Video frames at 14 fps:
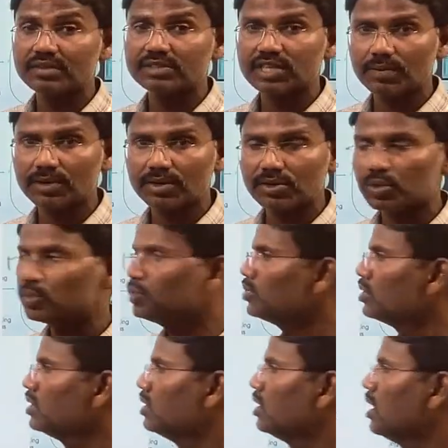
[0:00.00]
chapter
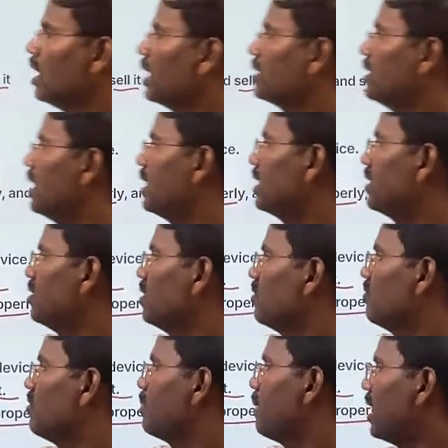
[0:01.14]
2, and then
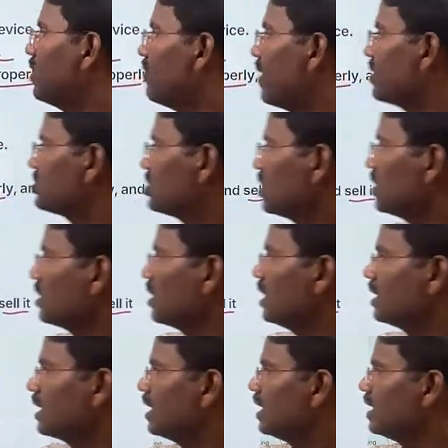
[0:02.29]
we manufacture it
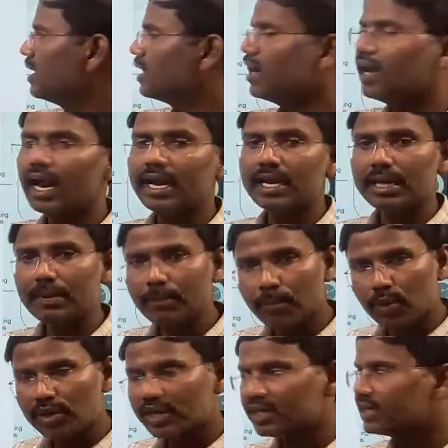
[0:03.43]
in India and
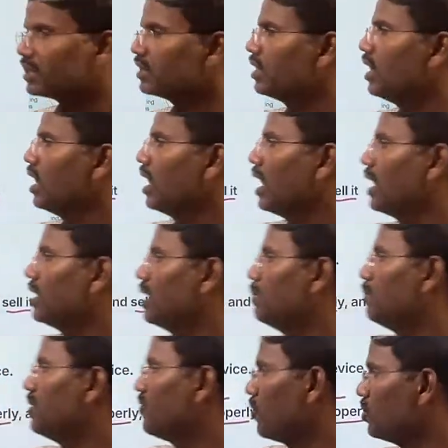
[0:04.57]
import it, and then
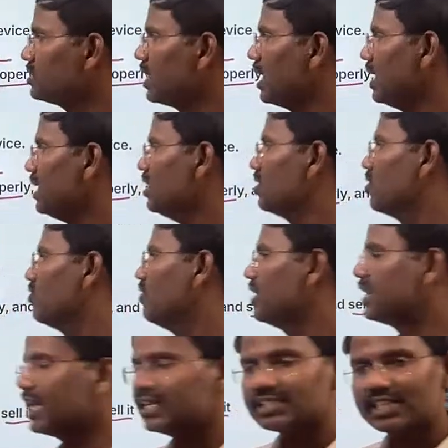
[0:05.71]
before selling we
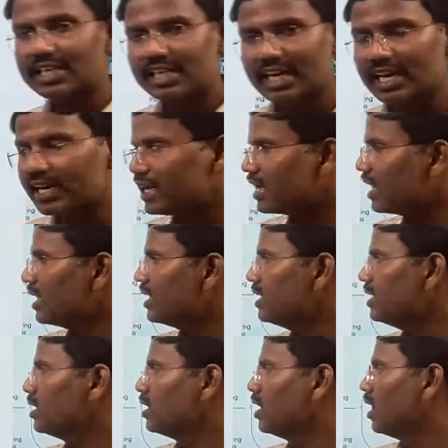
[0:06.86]
test it
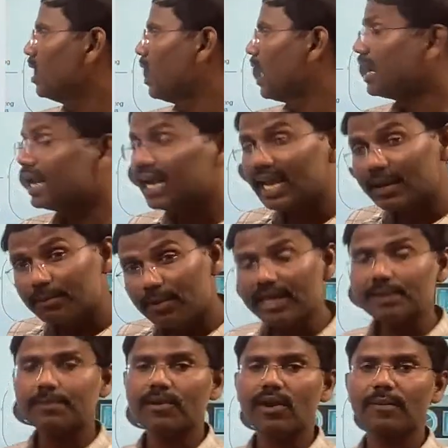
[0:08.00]
clinically and label
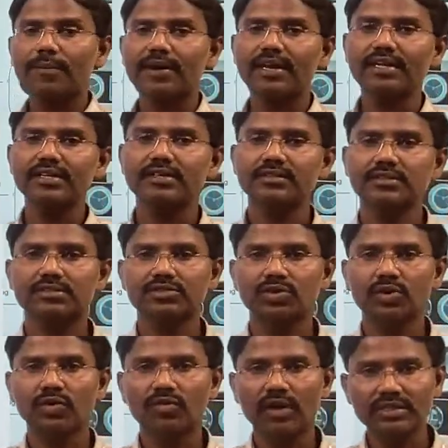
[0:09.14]
it properly.
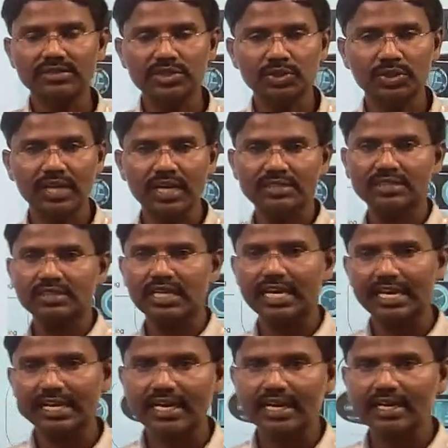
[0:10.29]
So once you test
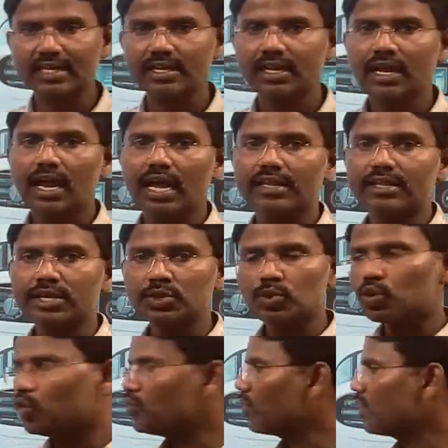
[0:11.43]
clinically and then you
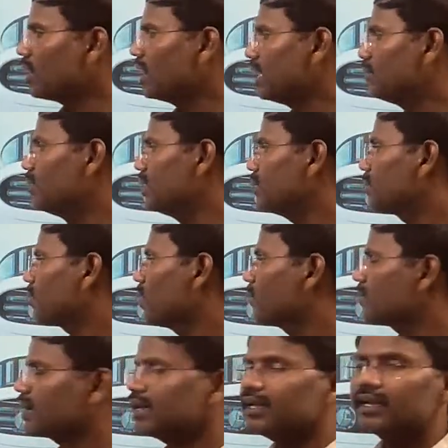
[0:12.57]
go for labeling
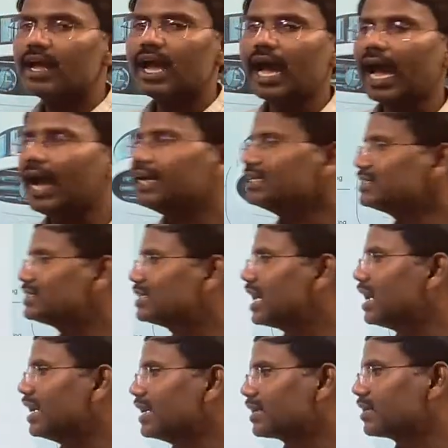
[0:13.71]
properly and sell
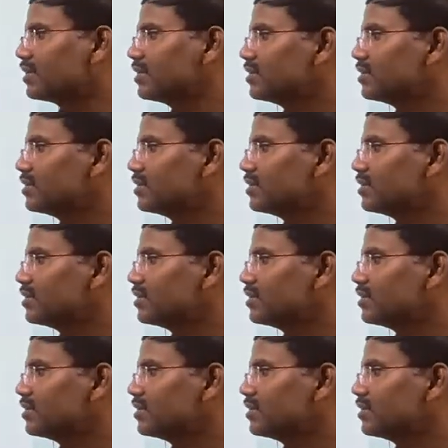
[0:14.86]
it.